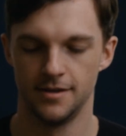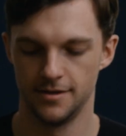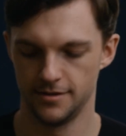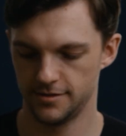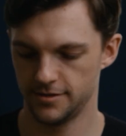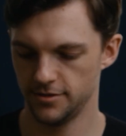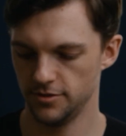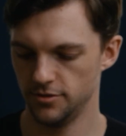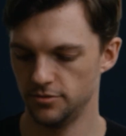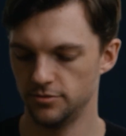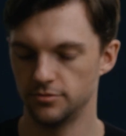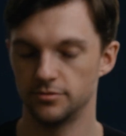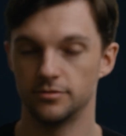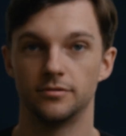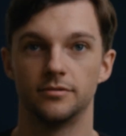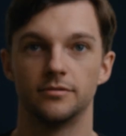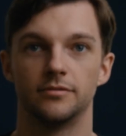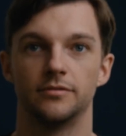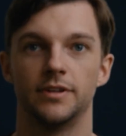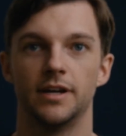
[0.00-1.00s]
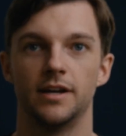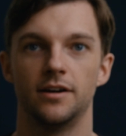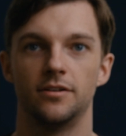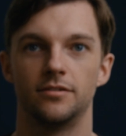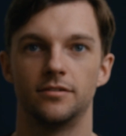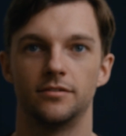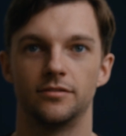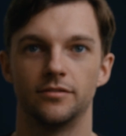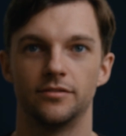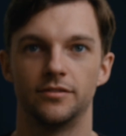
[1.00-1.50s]
So
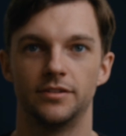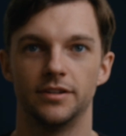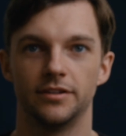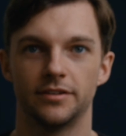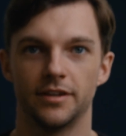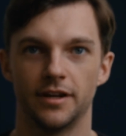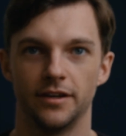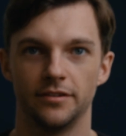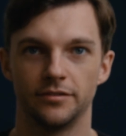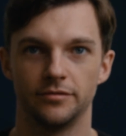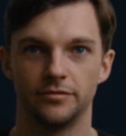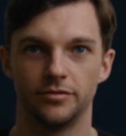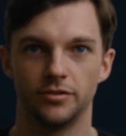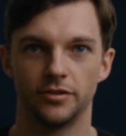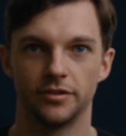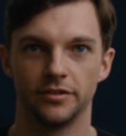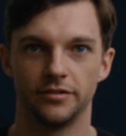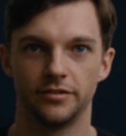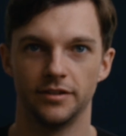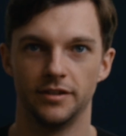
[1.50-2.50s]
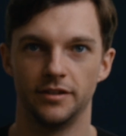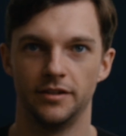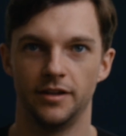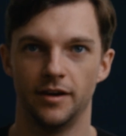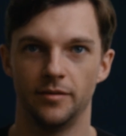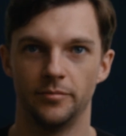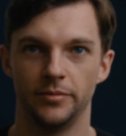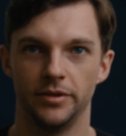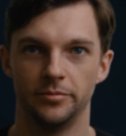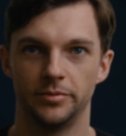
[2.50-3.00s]
now this guy's in focus and
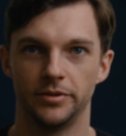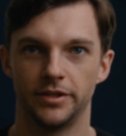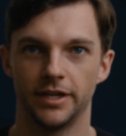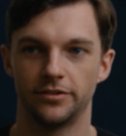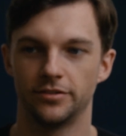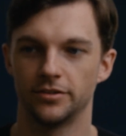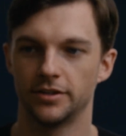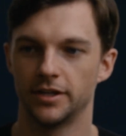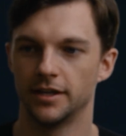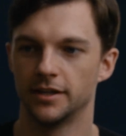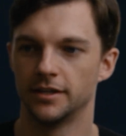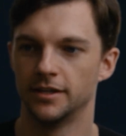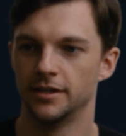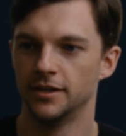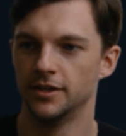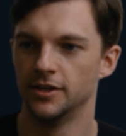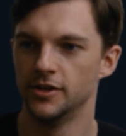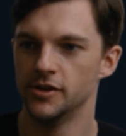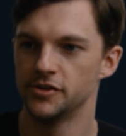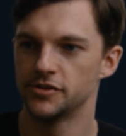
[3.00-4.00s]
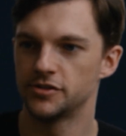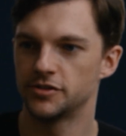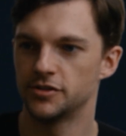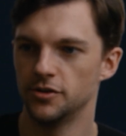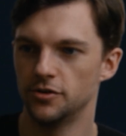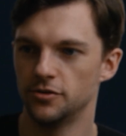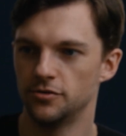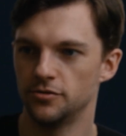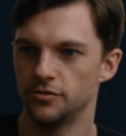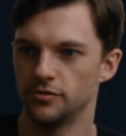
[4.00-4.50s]
not me, but that's okay.
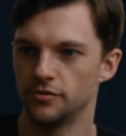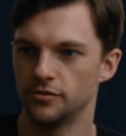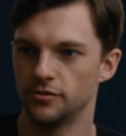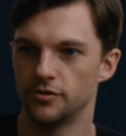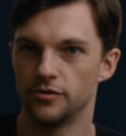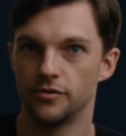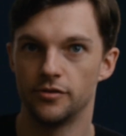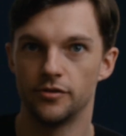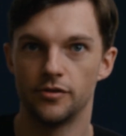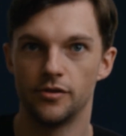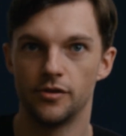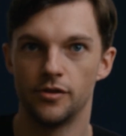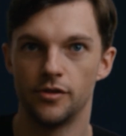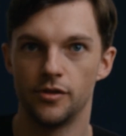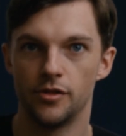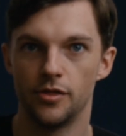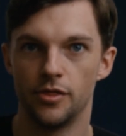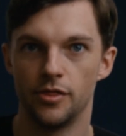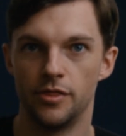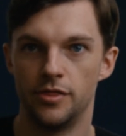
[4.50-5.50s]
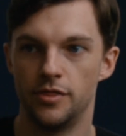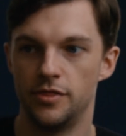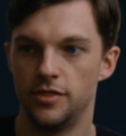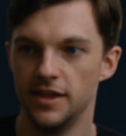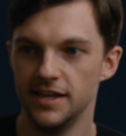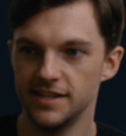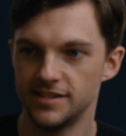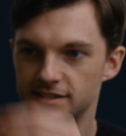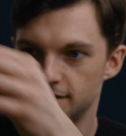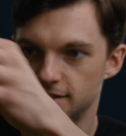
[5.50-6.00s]
So
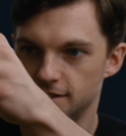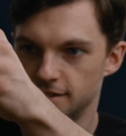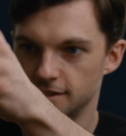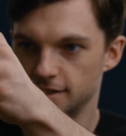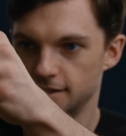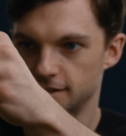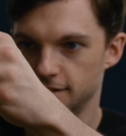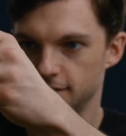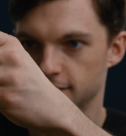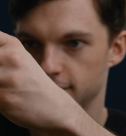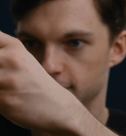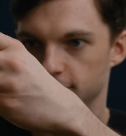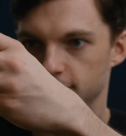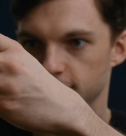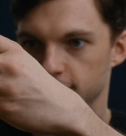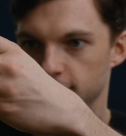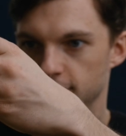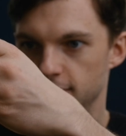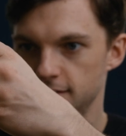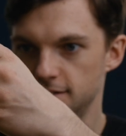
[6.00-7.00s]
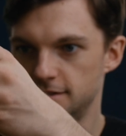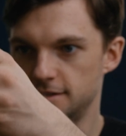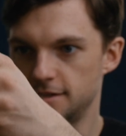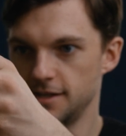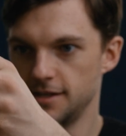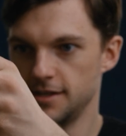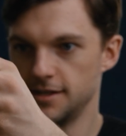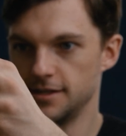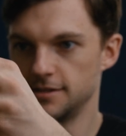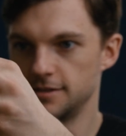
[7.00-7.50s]
this light
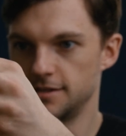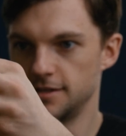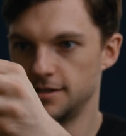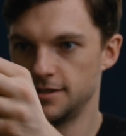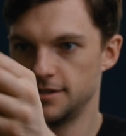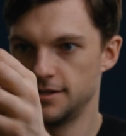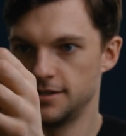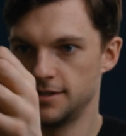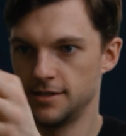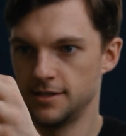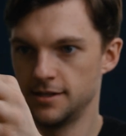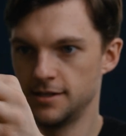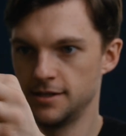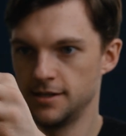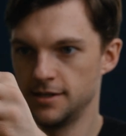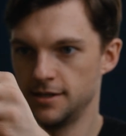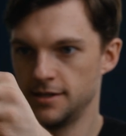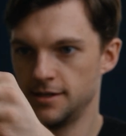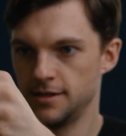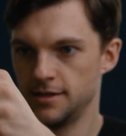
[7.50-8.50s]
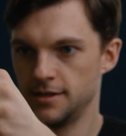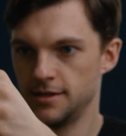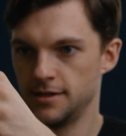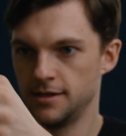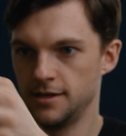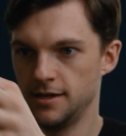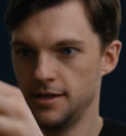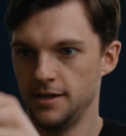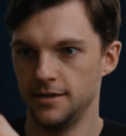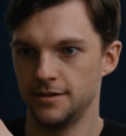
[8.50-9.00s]
stand
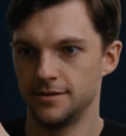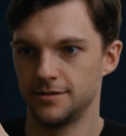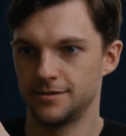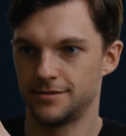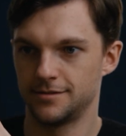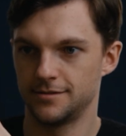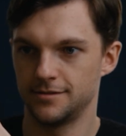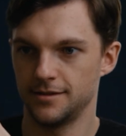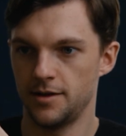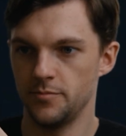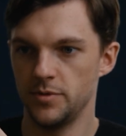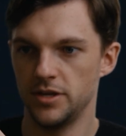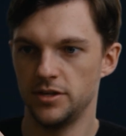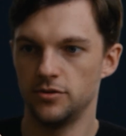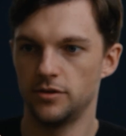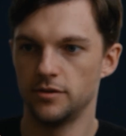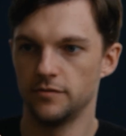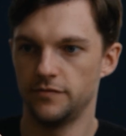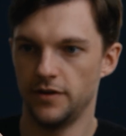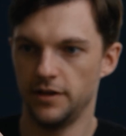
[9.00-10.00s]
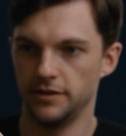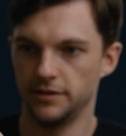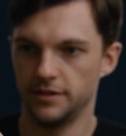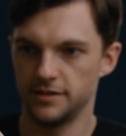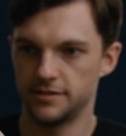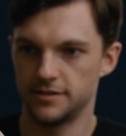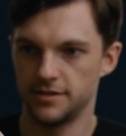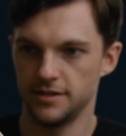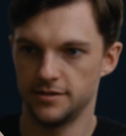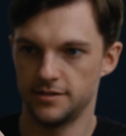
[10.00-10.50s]
is, I mean, you can find
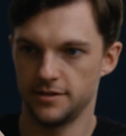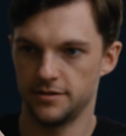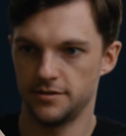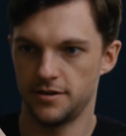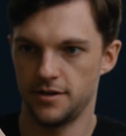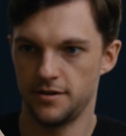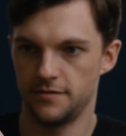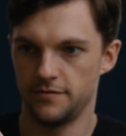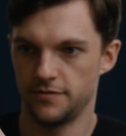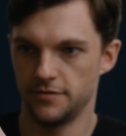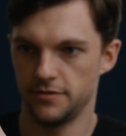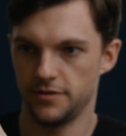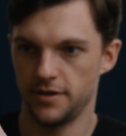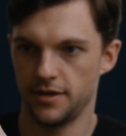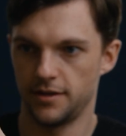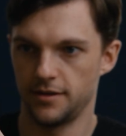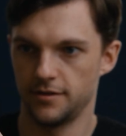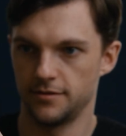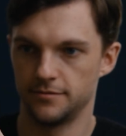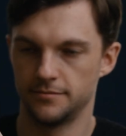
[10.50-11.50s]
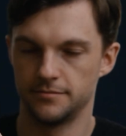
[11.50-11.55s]
light stands online for like